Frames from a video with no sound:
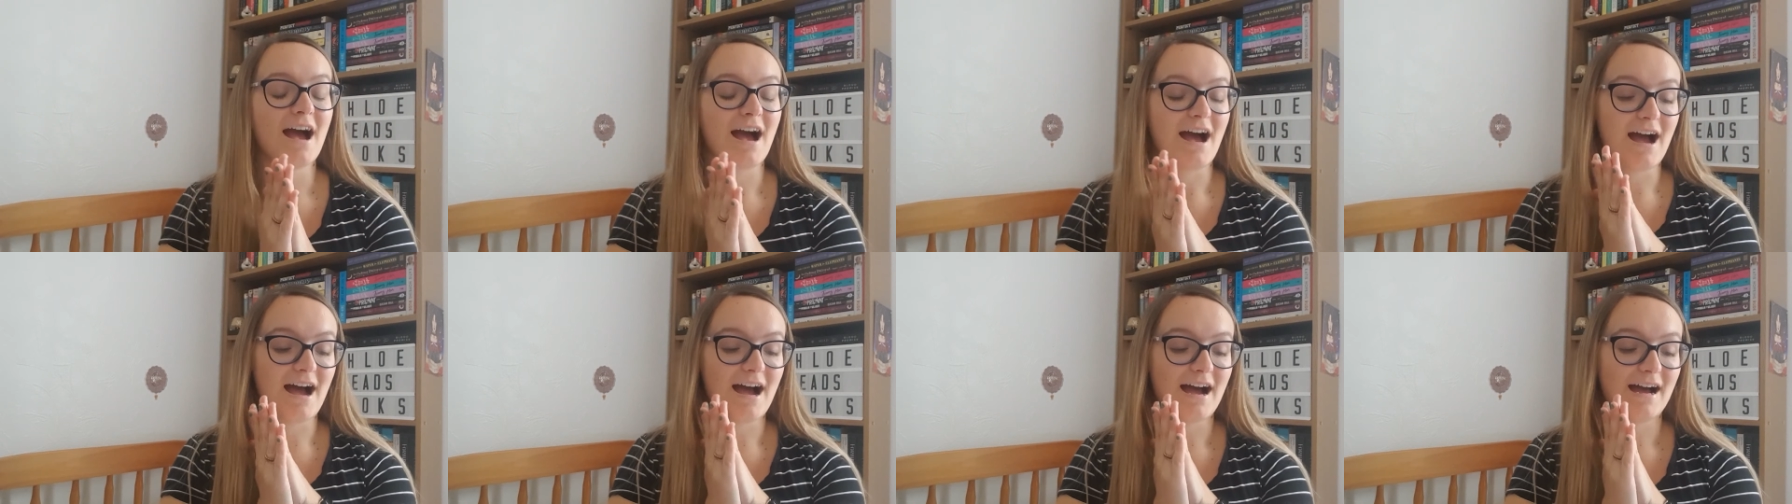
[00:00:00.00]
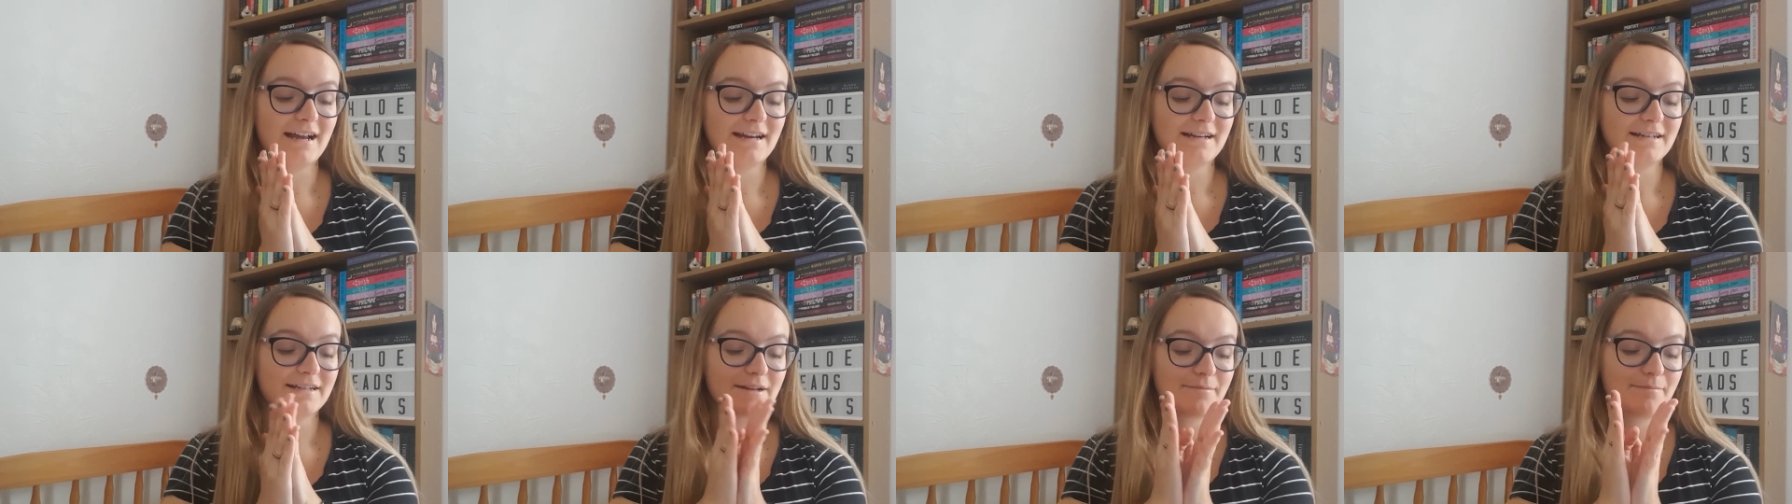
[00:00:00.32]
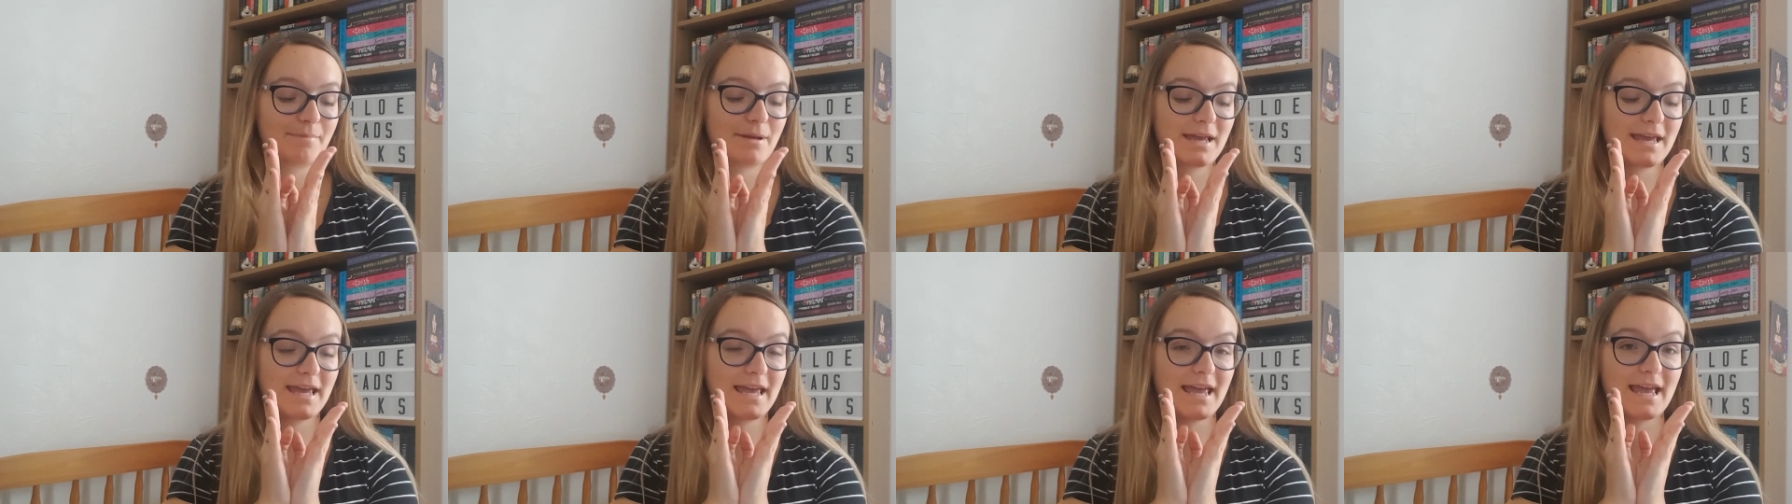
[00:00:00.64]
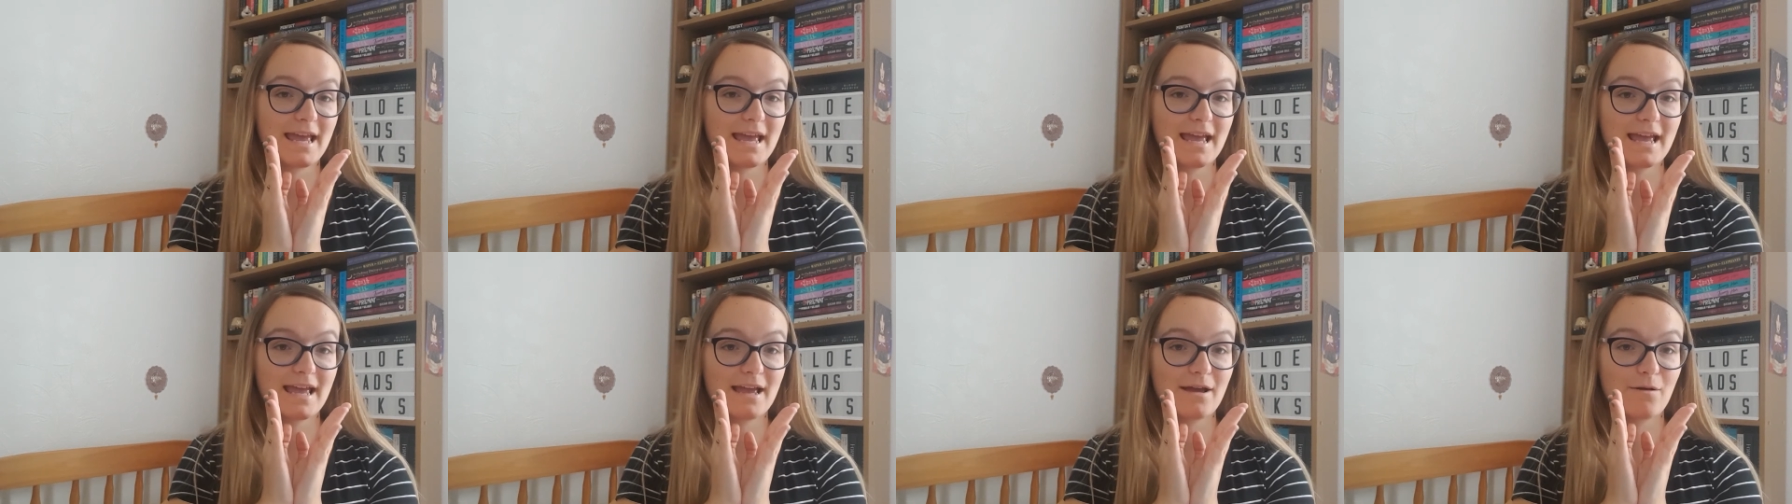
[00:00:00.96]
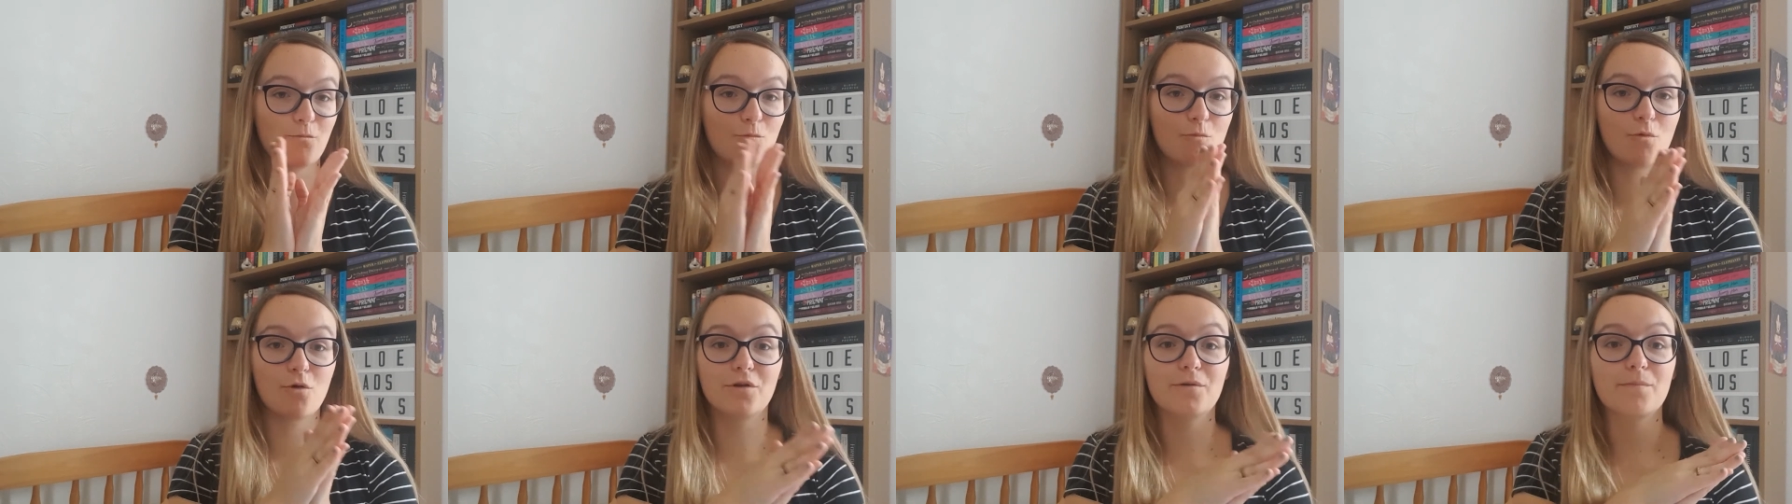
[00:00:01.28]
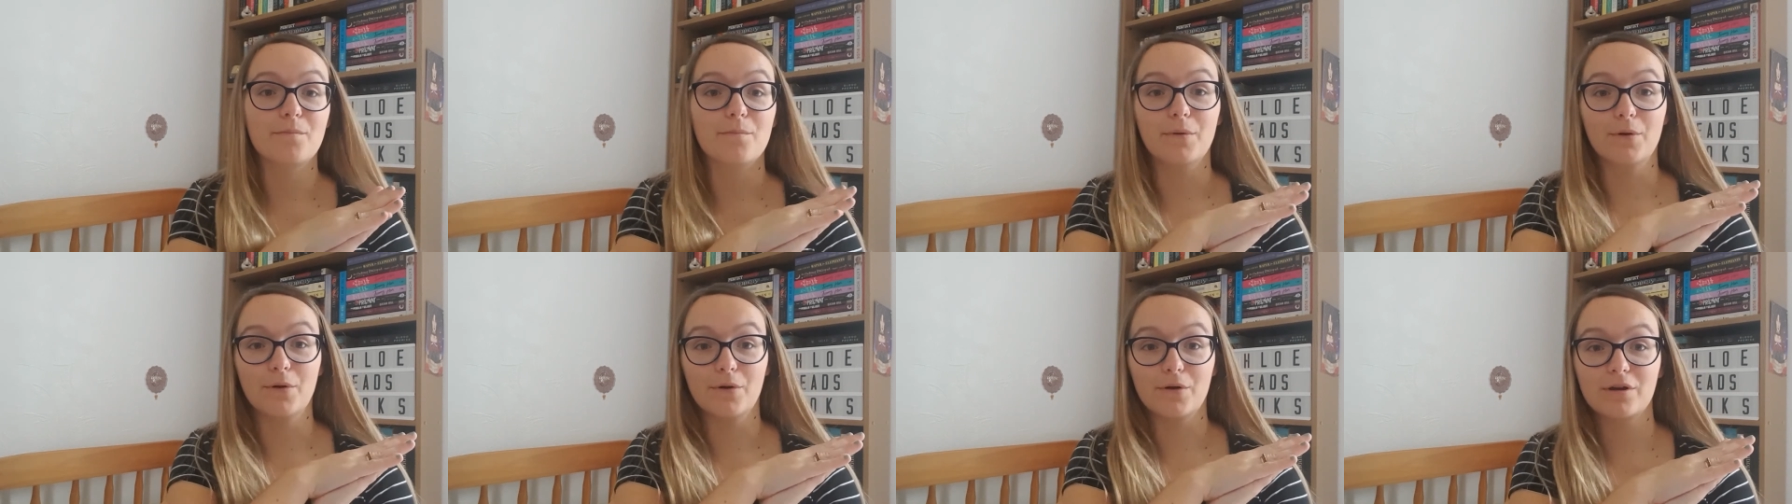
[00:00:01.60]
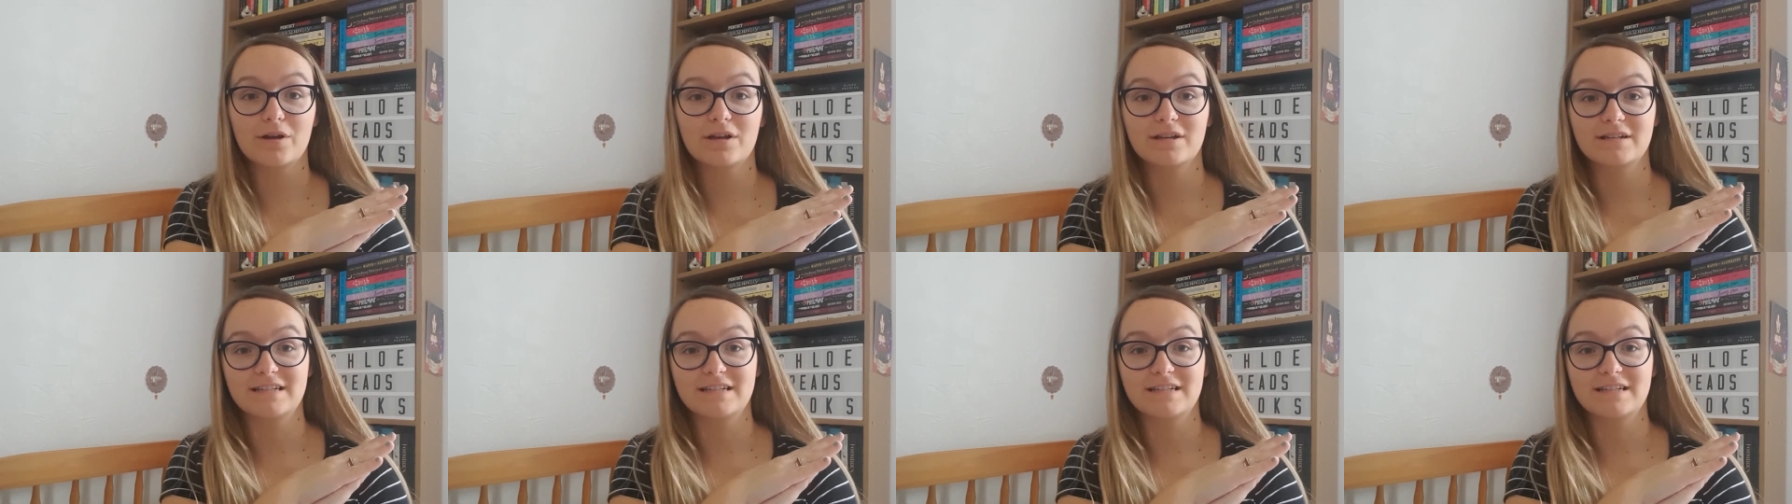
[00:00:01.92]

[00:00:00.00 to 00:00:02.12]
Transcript: and picking one book